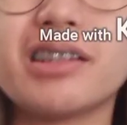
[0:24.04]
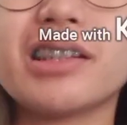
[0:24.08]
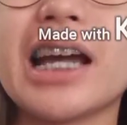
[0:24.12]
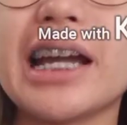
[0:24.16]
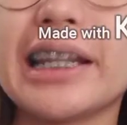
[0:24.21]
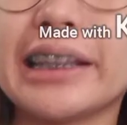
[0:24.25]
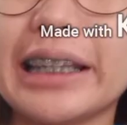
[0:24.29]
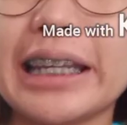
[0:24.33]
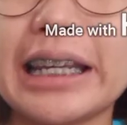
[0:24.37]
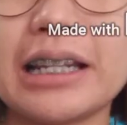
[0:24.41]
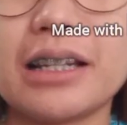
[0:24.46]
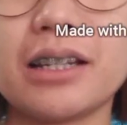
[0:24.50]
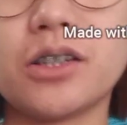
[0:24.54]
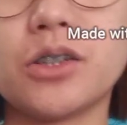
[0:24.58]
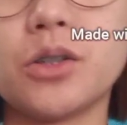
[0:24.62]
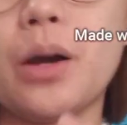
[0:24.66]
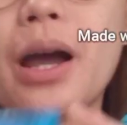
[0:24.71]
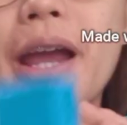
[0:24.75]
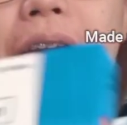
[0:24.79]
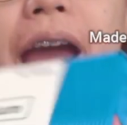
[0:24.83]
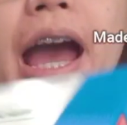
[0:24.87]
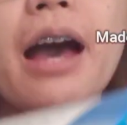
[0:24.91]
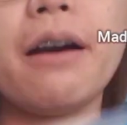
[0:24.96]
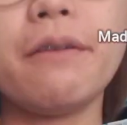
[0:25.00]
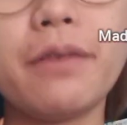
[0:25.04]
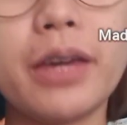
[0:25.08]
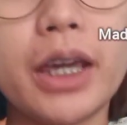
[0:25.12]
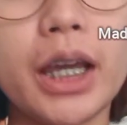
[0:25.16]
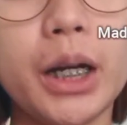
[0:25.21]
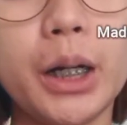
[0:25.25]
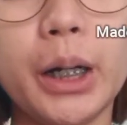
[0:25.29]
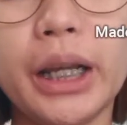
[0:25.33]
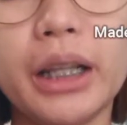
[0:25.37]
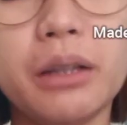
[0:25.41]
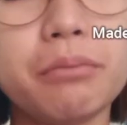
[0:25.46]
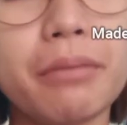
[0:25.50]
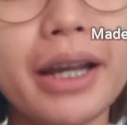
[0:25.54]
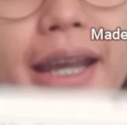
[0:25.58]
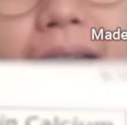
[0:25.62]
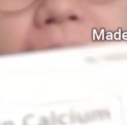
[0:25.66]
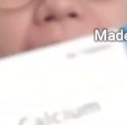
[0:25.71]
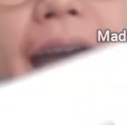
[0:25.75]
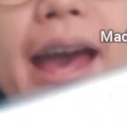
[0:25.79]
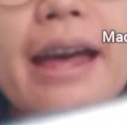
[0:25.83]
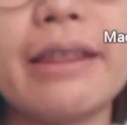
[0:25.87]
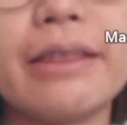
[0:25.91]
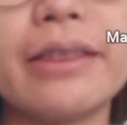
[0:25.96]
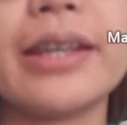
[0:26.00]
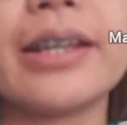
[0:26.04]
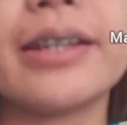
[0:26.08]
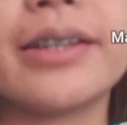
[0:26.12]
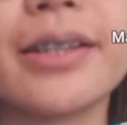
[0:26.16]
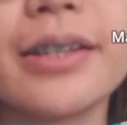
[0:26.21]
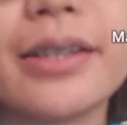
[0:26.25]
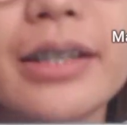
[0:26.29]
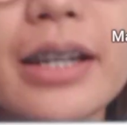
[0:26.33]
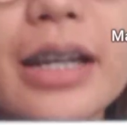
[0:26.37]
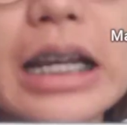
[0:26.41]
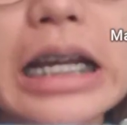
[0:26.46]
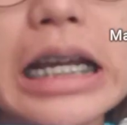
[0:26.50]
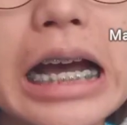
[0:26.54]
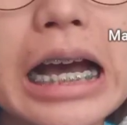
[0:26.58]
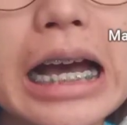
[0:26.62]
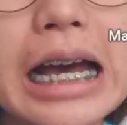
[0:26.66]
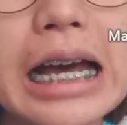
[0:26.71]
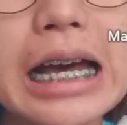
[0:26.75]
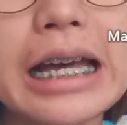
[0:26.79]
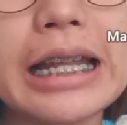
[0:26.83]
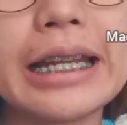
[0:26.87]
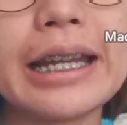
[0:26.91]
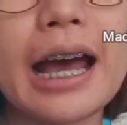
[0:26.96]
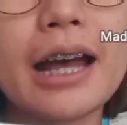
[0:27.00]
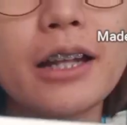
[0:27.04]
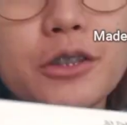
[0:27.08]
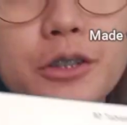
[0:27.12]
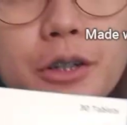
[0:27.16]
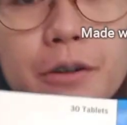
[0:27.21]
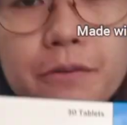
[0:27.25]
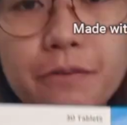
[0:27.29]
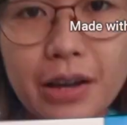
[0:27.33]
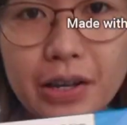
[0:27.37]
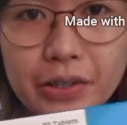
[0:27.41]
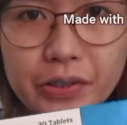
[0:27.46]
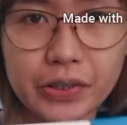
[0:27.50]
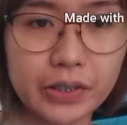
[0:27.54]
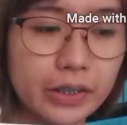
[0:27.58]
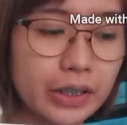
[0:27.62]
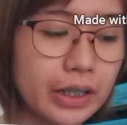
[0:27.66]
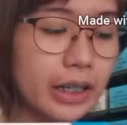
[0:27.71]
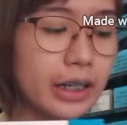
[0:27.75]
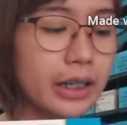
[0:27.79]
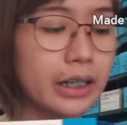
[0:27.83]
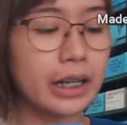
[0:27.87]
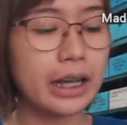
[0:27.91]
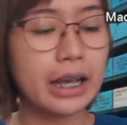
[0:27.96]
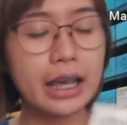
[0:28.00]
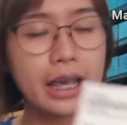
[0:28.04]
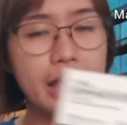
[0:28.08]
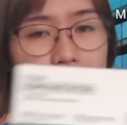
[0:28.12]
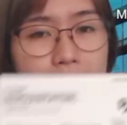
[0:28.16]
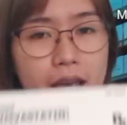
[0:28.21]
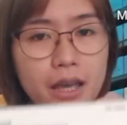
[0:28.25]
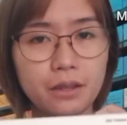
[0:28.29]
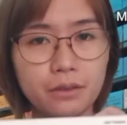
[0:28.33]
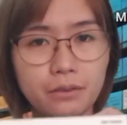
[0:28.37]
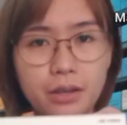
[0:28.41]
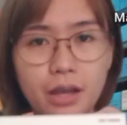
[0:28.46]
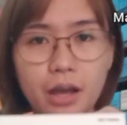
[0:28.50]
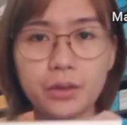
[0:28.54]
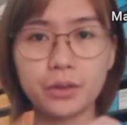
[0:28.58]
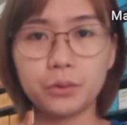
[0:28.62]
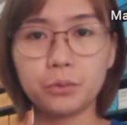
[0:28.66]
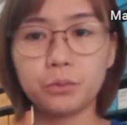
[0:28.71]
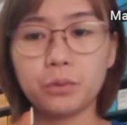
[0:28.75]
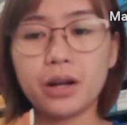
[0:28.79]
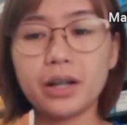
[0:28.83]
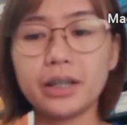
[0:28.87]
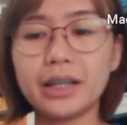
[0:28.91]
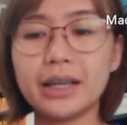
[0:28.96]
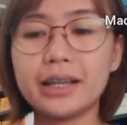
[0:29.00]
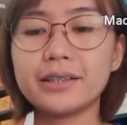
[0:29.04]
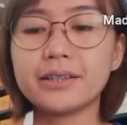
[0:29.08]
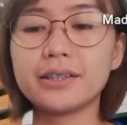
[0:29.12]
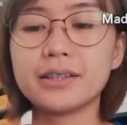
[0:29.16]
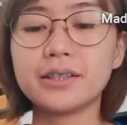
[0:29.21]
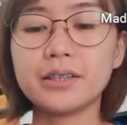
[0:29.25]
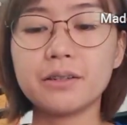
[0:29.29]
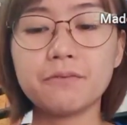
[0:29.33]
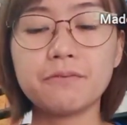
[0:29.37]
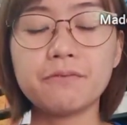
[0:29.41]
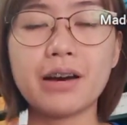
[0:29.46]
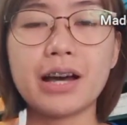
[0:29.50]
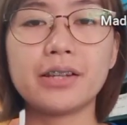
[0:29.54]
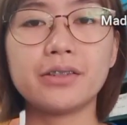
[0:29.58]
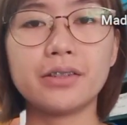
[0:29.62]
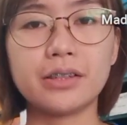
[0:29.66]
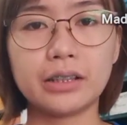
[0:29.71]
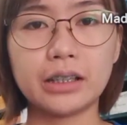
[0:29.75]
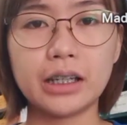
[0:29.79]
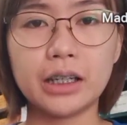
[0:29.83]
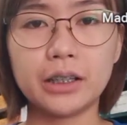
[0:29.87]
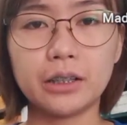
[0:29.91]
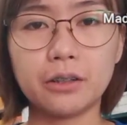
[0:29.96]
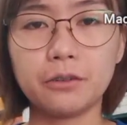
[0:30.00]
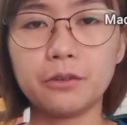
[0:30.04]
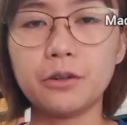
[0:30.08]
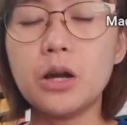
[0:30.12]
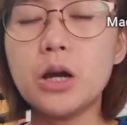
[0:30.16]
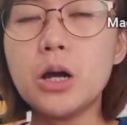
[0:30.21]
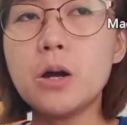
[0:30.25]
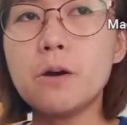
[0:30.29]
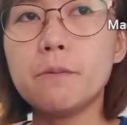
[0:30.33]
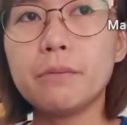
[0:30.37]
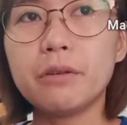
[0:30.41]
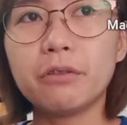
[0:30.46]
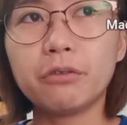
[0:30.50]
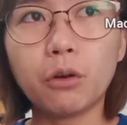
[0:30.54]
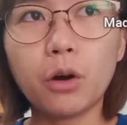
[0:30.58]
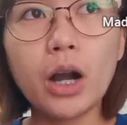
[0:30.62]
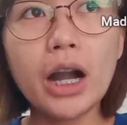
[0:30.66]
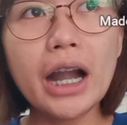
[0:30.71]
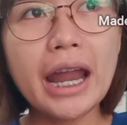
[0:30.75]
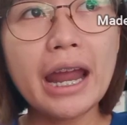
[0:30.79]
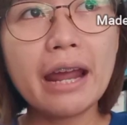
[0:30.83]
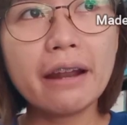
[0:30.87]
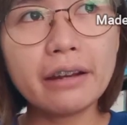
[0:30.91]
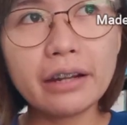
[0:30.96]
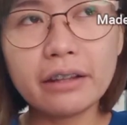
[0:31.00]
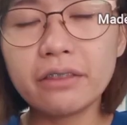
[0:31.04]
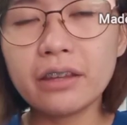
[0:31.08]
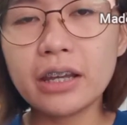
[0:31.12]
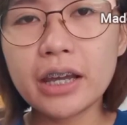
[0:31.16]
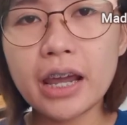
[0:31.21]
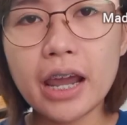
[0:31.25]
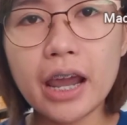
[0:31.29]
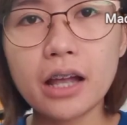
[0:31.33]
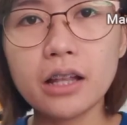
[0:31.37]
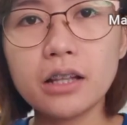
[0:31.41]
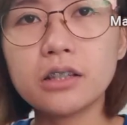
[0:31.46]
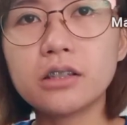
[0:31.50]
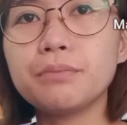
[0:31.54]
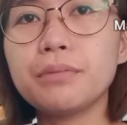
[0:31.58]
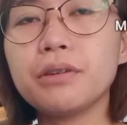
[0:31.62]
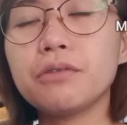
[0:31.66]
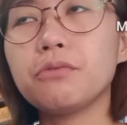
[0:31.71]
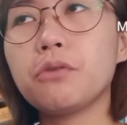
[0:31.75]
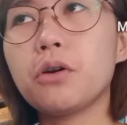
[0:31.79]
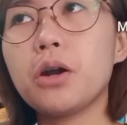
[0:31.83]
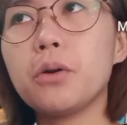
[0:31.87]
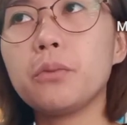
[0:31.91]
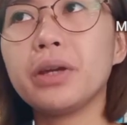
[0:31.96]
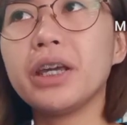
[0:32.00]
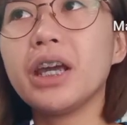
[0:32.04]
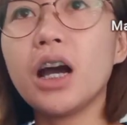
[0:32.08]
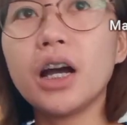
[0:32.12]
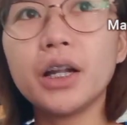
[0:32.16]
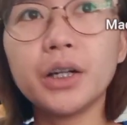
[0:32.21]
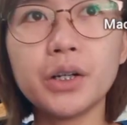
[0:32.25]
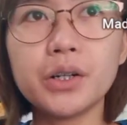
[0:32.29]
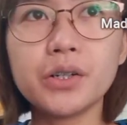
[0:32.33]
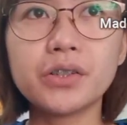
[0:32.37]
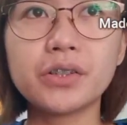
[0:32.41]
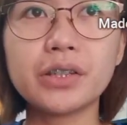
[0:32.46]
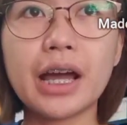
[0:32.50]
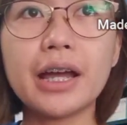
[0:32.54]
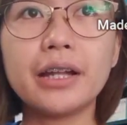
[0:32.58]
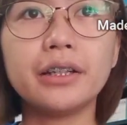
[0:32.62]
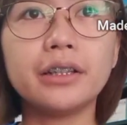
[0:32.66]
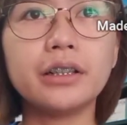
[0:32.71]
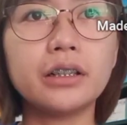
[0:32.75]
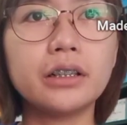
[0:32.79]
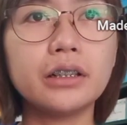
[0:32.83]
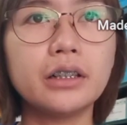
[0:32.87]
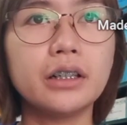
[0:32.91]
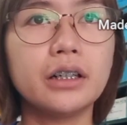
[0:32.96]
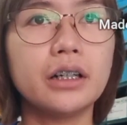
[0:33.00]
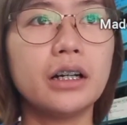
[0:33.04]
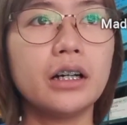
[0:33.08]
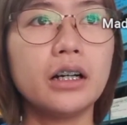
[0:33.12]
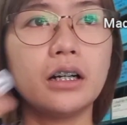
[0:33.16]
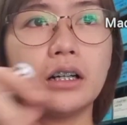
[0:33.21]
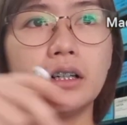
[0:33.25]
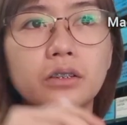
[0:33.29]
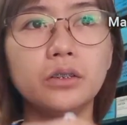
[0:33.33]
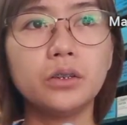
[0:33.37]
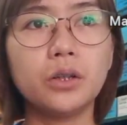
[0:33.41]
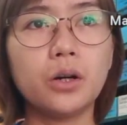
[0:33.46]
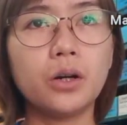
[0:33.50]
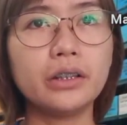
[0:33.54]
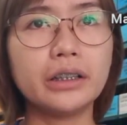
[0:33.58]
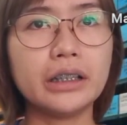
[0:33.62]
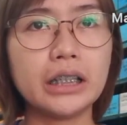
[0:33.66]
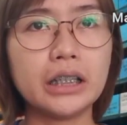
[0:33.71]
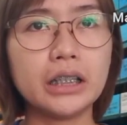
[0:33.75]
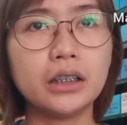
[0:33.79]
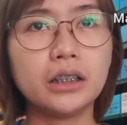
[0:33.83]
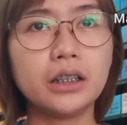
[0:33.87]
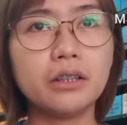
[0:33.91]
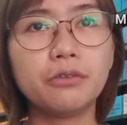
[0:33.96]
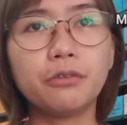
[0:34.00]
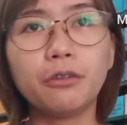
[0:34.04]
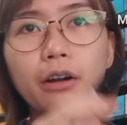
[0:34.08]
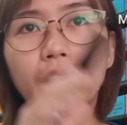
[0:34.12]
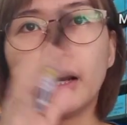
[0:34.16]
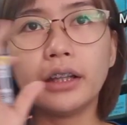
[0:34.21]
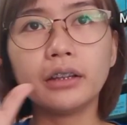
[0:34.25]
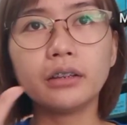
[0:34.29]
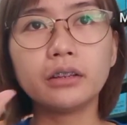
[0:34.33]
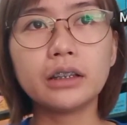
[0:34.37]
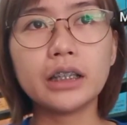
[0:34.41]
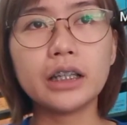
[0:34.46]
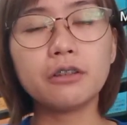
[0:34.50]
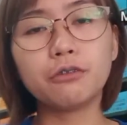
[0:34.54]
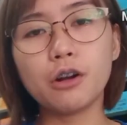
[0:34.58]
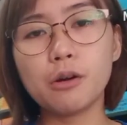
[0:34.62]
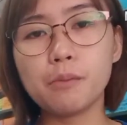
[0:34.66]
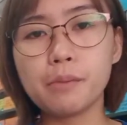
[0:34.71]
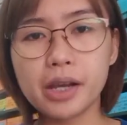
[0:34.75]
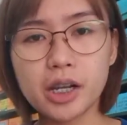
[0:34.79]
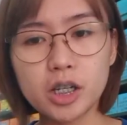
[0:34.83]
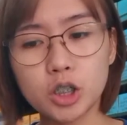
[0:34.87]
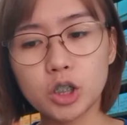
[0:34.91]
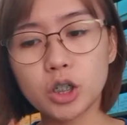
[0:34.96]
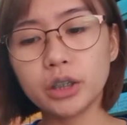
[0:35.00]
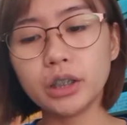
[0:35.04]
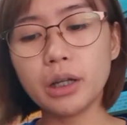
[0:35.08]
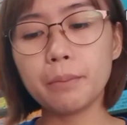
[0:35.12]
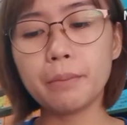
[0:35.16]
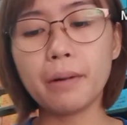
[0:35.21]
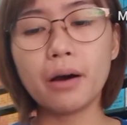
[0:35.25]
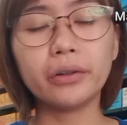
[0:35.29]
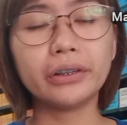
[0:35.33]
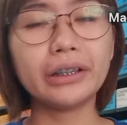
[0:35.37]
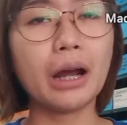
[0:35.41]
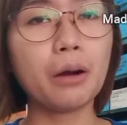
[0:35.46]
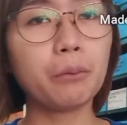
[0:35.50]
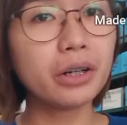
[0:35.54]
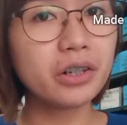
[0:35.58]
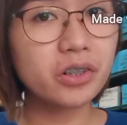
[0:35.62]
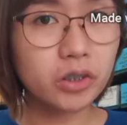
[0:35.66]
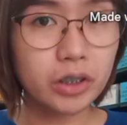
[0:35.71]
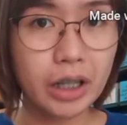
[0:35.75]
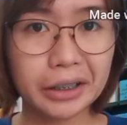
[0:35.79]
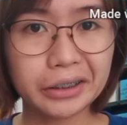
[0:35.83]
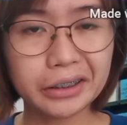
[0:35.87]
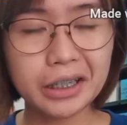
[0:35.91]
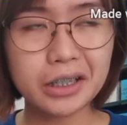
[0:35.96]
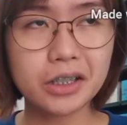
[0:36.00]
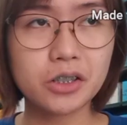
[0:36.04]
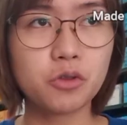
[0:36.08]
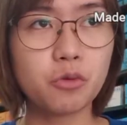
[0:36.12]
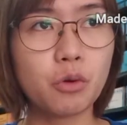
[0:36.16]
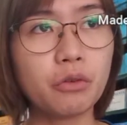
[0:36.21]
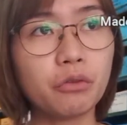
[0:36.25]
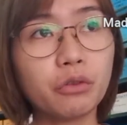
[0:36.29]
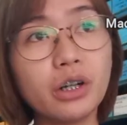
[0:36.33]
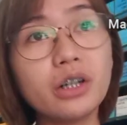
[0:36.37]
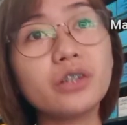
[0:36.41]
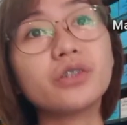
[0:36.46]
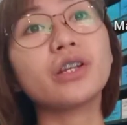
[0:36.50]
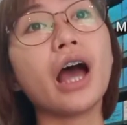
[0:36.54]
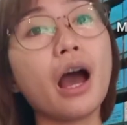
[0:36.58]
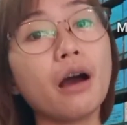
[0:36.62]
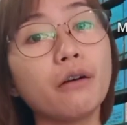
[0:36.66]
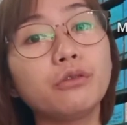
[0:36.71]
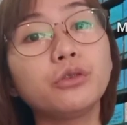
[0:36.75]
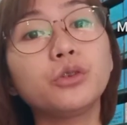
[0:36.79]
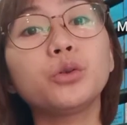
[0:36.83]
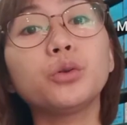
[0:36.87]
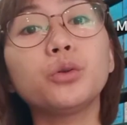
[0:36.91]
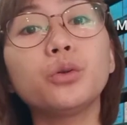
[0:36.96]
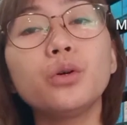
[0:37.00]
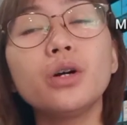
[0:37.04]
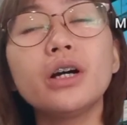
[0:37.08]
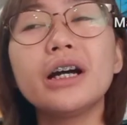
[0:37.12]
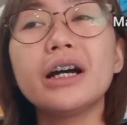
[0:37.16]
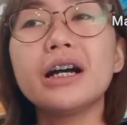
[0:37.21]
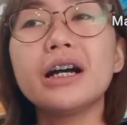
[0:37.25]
statins. So I have here in my hand, this is an atorvastatin and the other one is simvastatin. Before anything else, before we understand the different information about our statins, we first have to